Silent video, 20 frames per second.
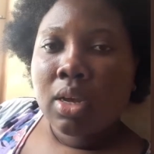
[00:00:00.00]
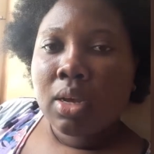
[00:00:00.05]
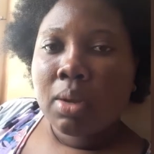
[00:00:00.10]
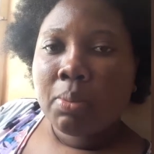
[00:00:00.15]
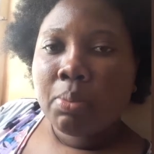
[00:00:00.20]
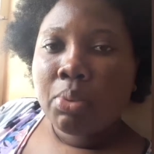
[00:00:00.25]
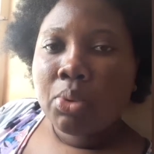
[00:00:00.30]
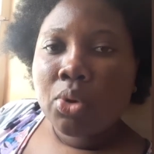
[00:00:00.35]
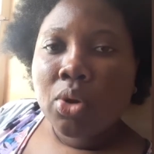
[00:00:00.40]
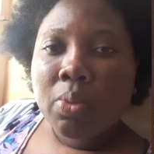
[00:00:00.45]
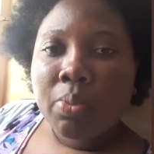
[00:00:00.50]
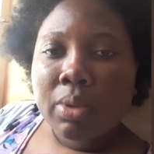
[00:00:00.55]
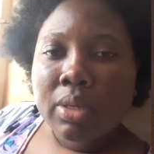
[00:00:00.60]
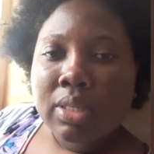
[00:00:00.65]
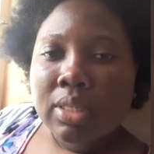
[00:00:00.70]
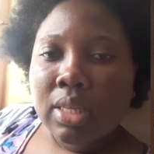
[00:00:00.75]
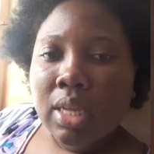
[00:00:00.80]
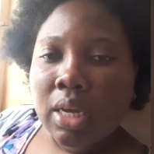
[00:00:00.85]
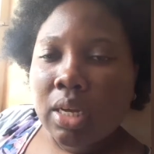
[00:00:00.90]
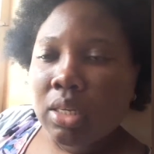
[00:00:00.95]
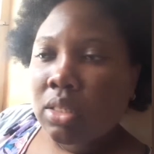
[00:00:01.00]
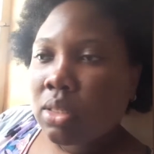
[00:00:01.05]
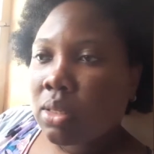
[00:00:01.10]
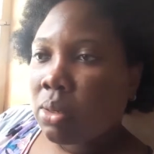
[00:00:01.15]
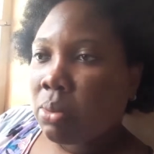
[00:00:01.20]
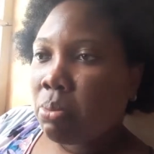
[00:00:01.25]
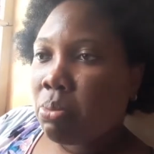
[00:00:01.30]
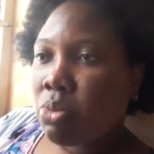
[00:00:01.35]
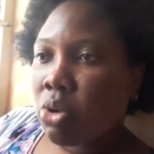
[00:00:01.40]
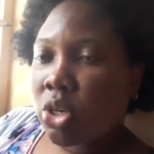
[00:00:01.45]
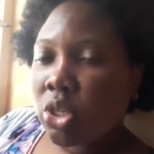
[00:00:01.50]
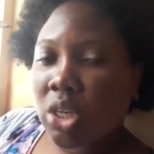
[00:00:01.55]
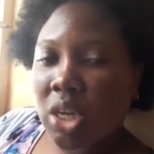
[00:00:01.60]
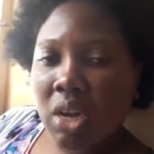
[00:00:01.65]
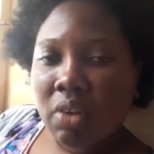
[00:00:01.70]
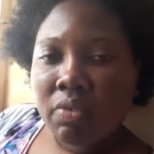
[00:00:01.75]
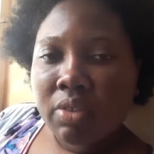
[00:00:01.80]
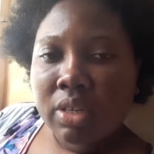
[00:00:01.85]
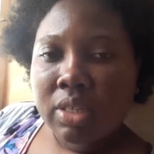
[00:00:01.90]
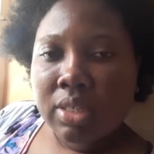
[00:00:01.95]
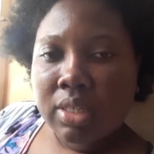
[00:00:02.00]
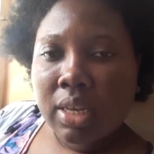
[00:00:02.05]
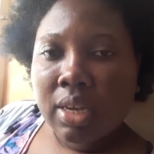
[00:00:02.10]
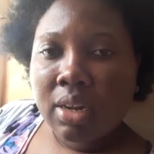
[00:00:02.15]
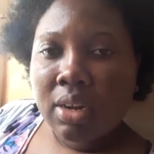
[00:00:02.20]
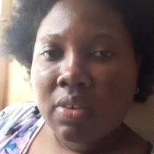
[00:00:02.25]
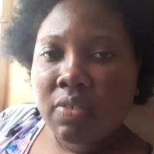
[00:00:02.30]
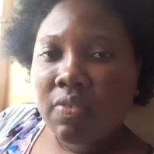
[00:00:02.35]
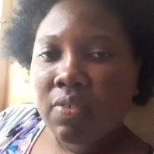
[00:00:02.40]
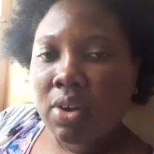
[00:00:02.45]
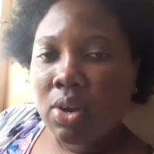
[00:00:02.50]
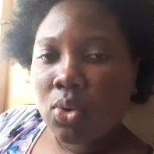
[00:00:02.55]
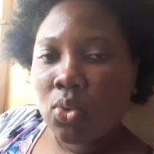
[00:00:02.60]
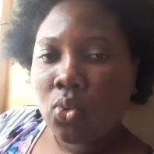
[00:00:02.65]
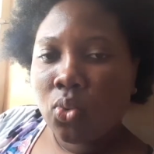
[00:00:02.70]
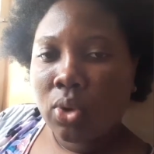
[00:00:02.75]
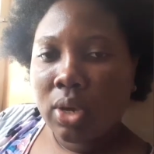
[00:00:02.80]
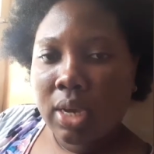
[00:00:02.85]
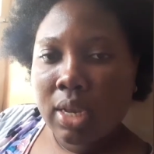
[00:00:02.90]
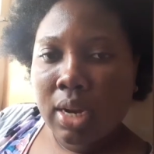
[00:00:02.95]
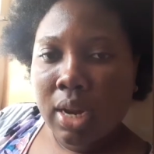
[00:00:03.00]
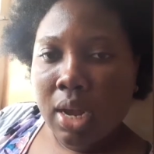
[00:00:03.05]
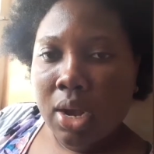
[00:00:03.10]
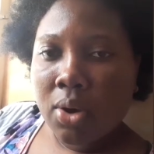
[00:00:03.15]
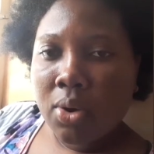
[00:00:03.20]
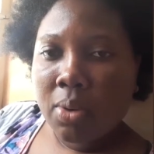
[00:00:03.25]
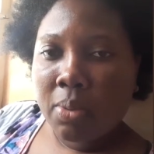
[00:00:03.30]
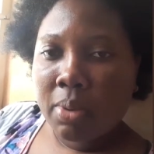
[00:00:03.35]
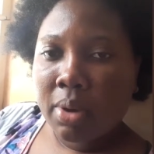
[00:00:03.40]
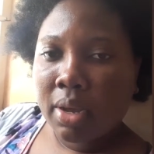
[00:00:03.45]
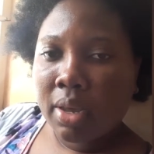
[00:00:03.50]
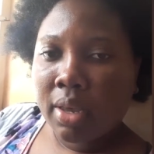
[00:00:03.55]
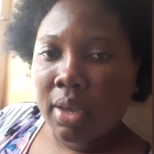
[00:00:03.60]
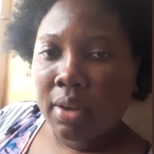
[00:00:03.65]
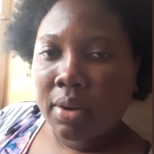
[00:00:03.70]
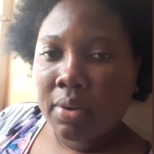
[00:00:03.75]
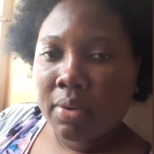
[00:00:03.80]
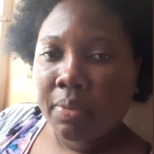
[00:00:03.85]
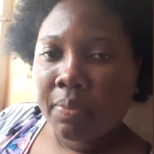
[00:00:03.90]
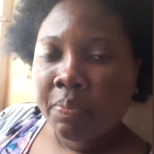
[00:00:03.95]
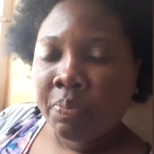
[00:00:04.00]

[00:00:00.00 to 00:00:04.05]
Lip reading: Pull up your socks, brush off yourself, wheel and come again.